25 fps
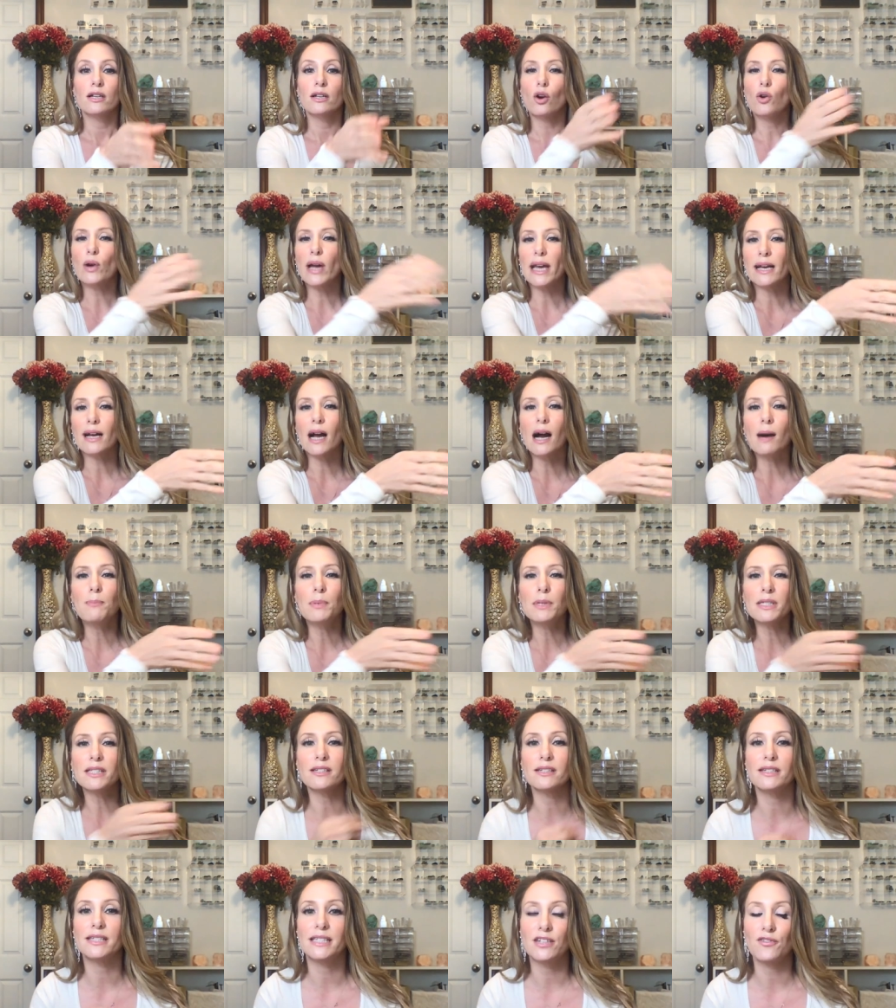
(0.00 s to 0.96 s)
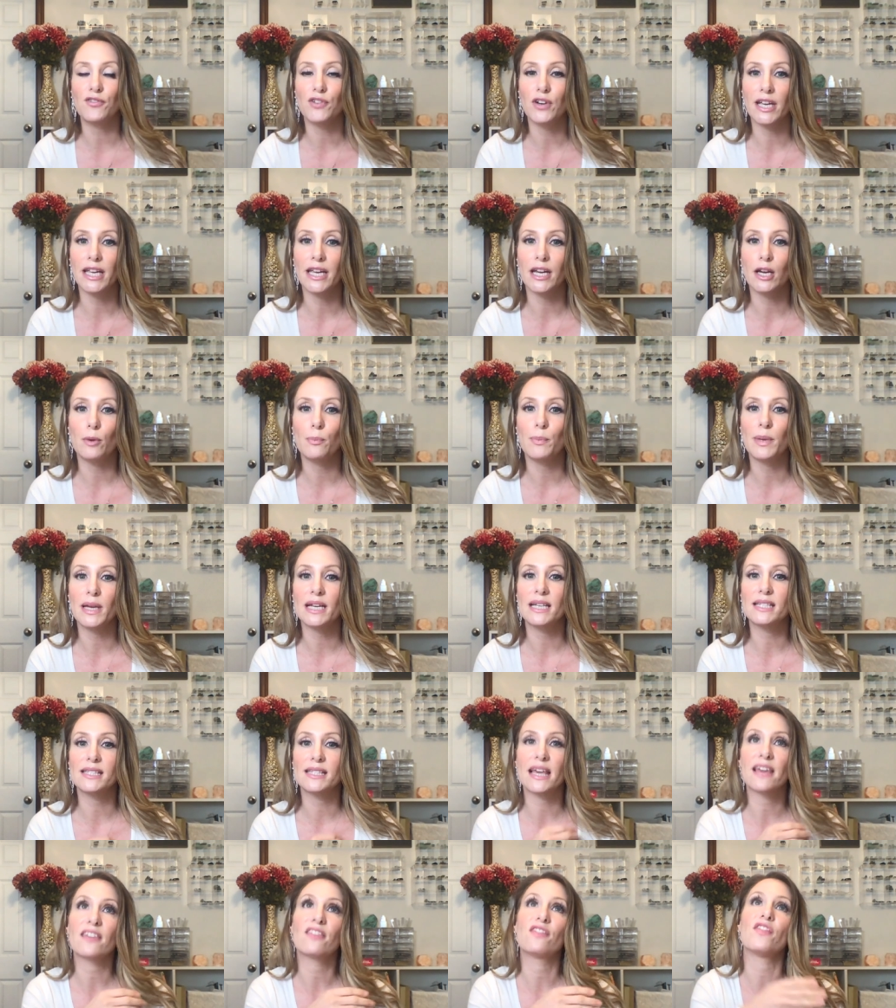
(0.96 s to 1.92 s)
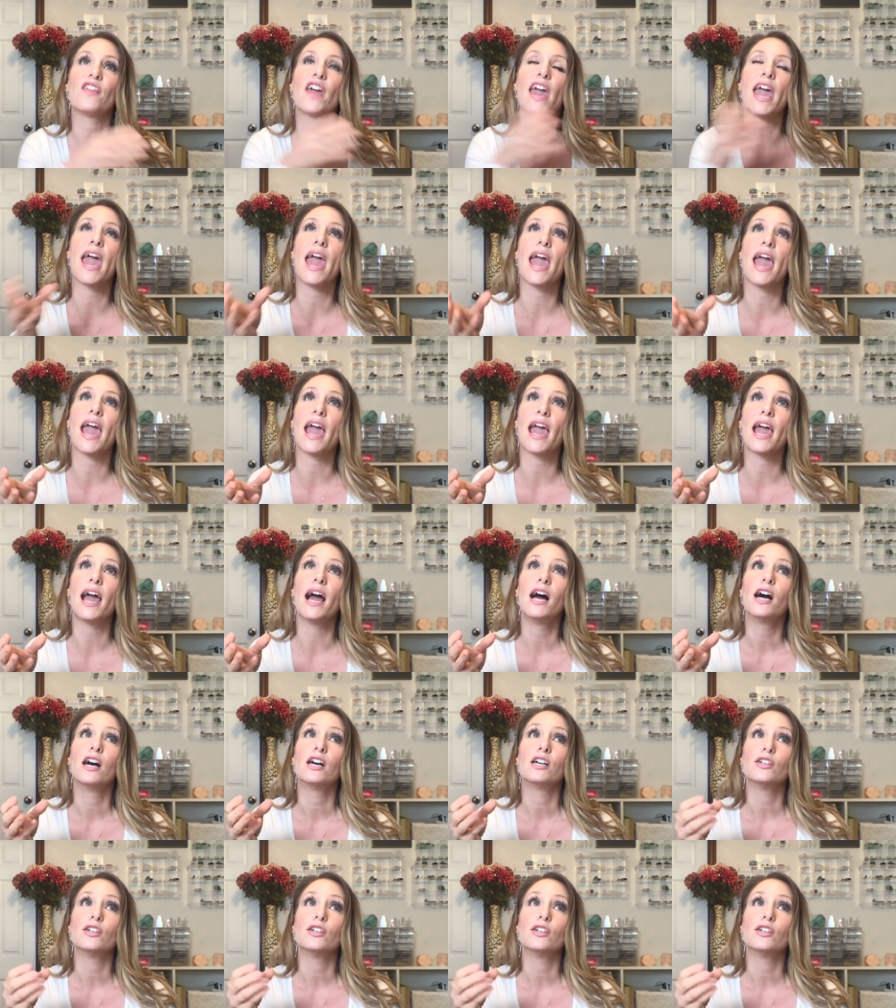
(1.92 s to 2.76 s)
okay couples are different here because like they